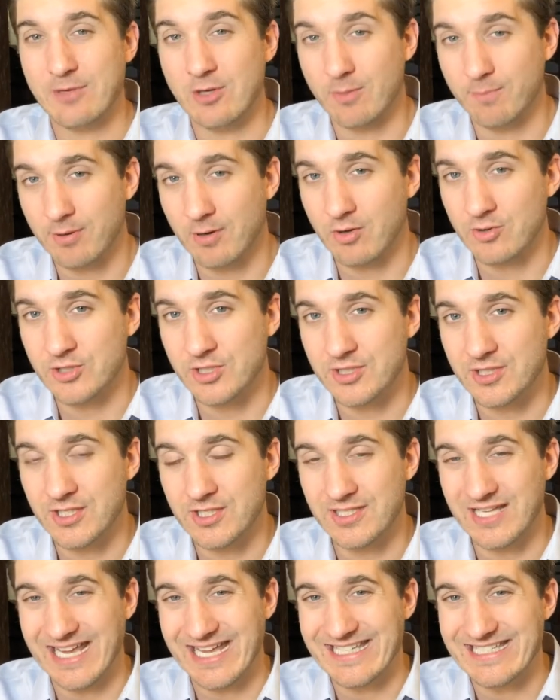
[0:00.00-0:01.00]
your
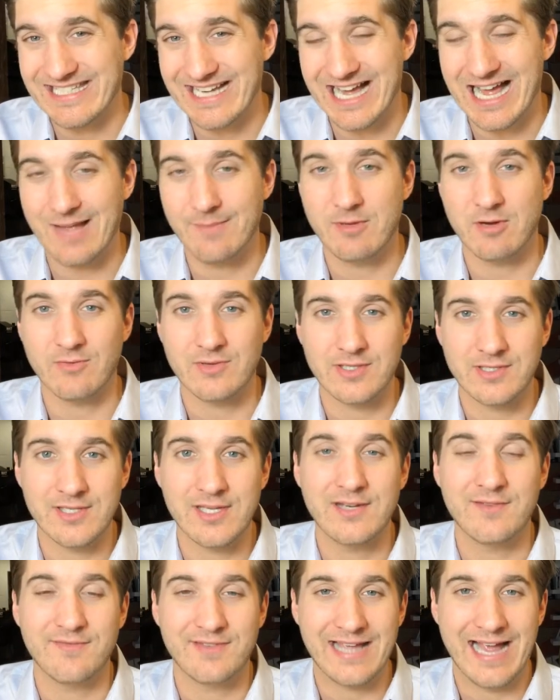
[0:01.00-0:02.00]
purchases and time your
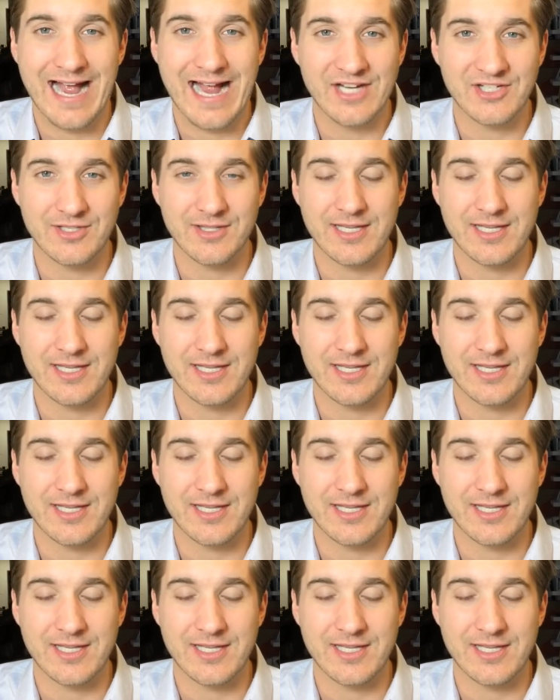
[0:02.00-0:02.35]
receipt of cash